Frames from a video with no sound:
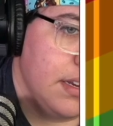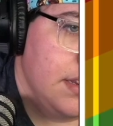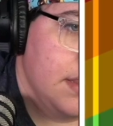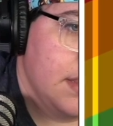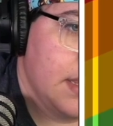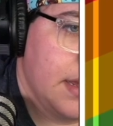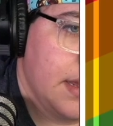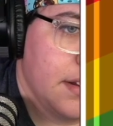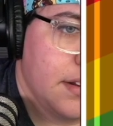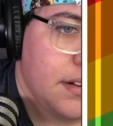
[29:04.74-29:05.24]

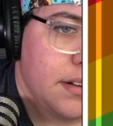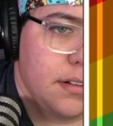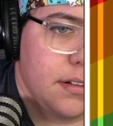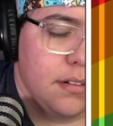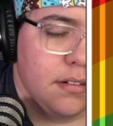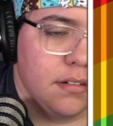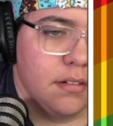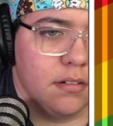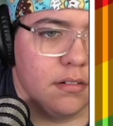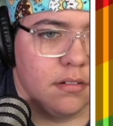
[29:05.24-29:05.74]
there.
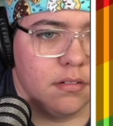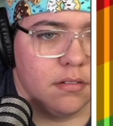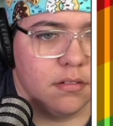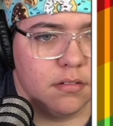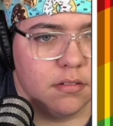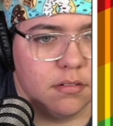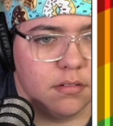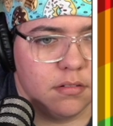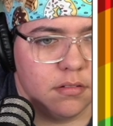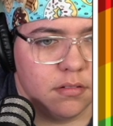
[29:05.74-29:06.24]

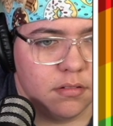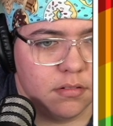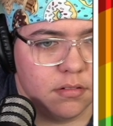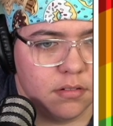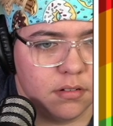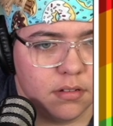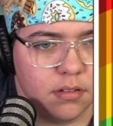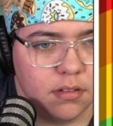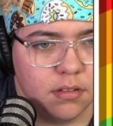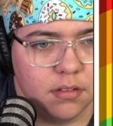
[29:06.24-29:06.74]

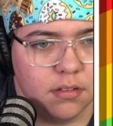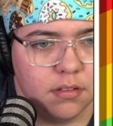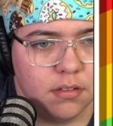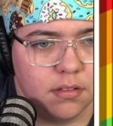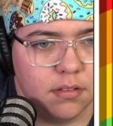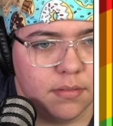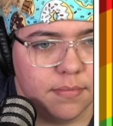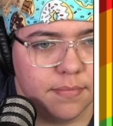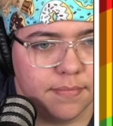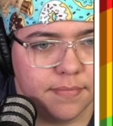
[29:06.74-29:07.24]

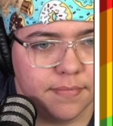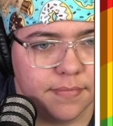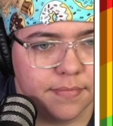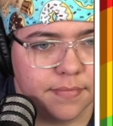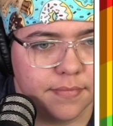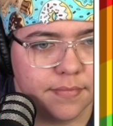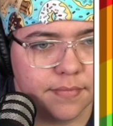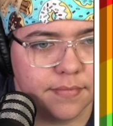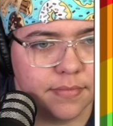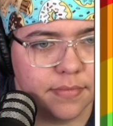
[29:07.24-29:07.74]

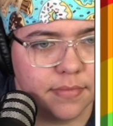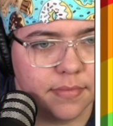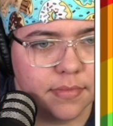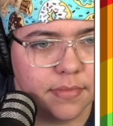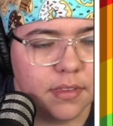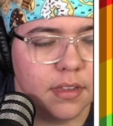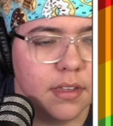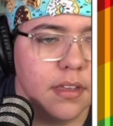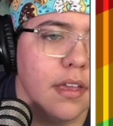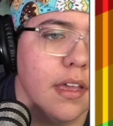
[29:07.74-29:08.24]

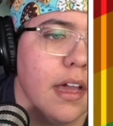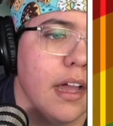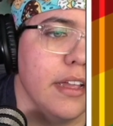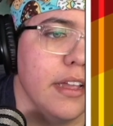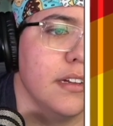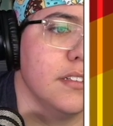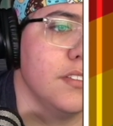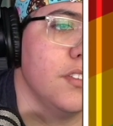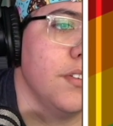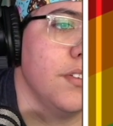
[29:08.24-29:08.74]
I
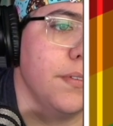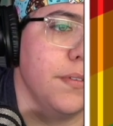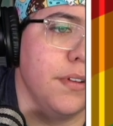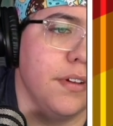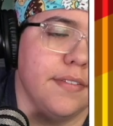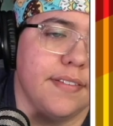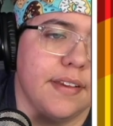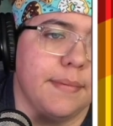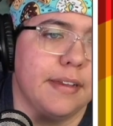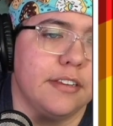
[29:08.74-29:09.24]
also don't know
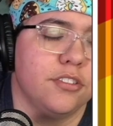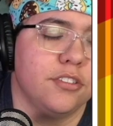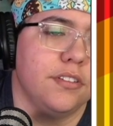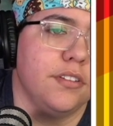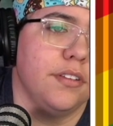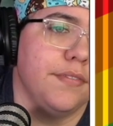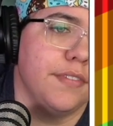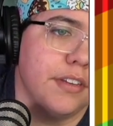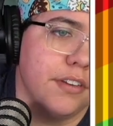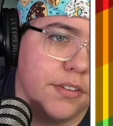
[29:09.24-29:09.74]
if I'm actually
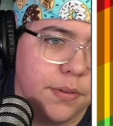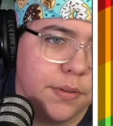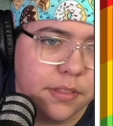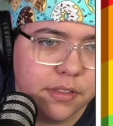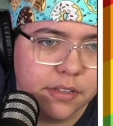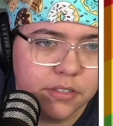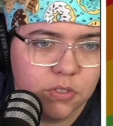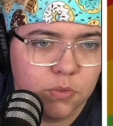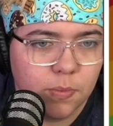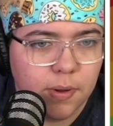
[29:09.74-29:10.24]
even doing
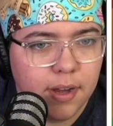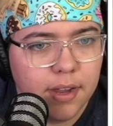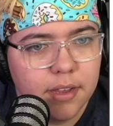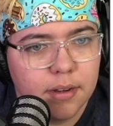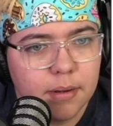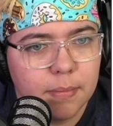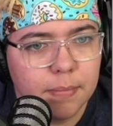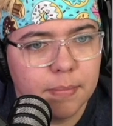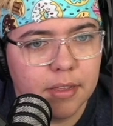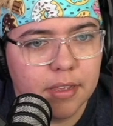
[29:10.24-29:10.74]
this
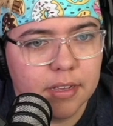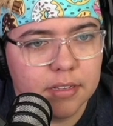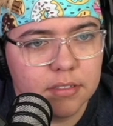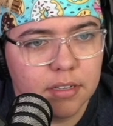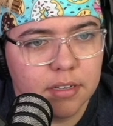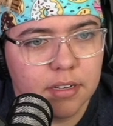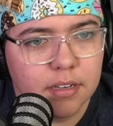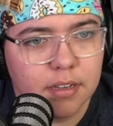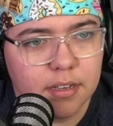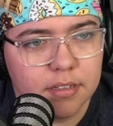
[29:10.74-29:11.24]
right, because
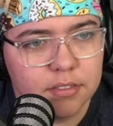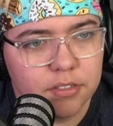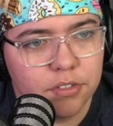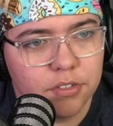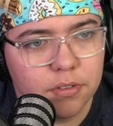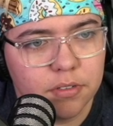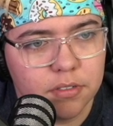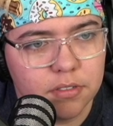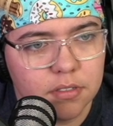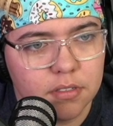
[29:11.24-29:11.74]
like as soon
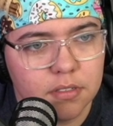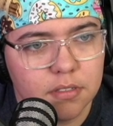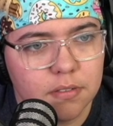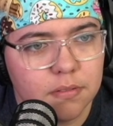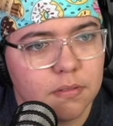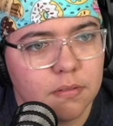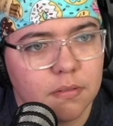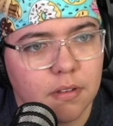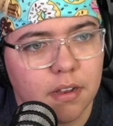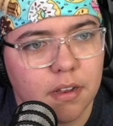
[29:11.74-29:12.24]
as...
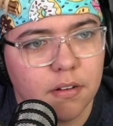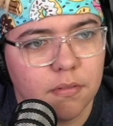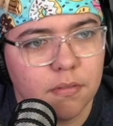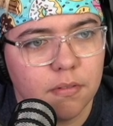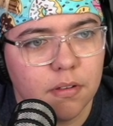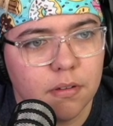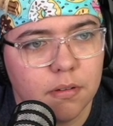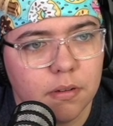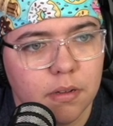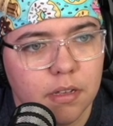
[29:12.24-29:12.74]
I don't
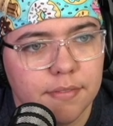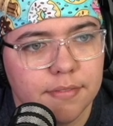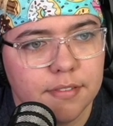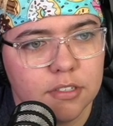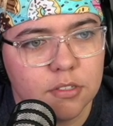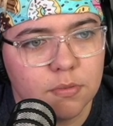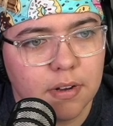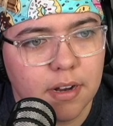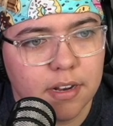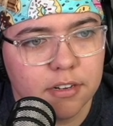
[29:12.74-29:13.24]
know if
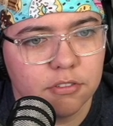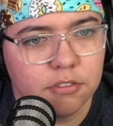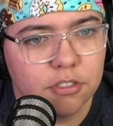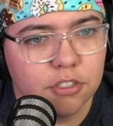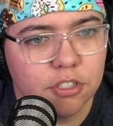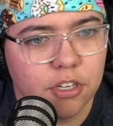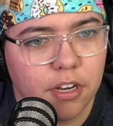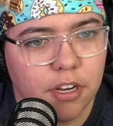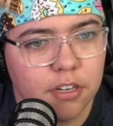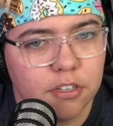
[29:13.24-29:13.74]
this would actually
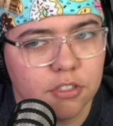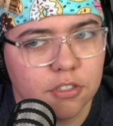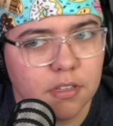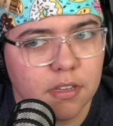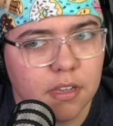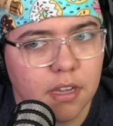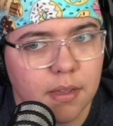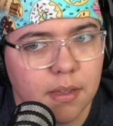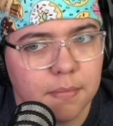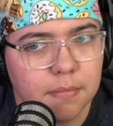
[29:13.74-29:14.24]
change the
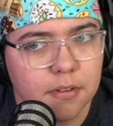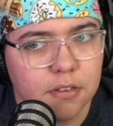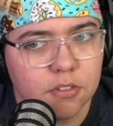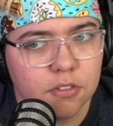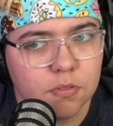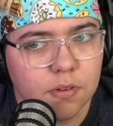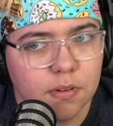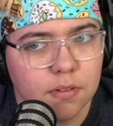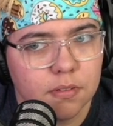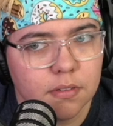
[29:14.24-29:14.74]
game
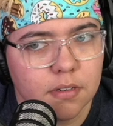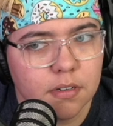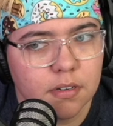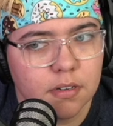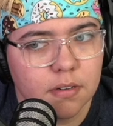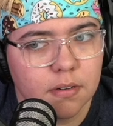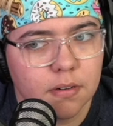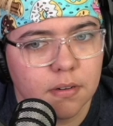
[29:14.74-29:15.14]
controller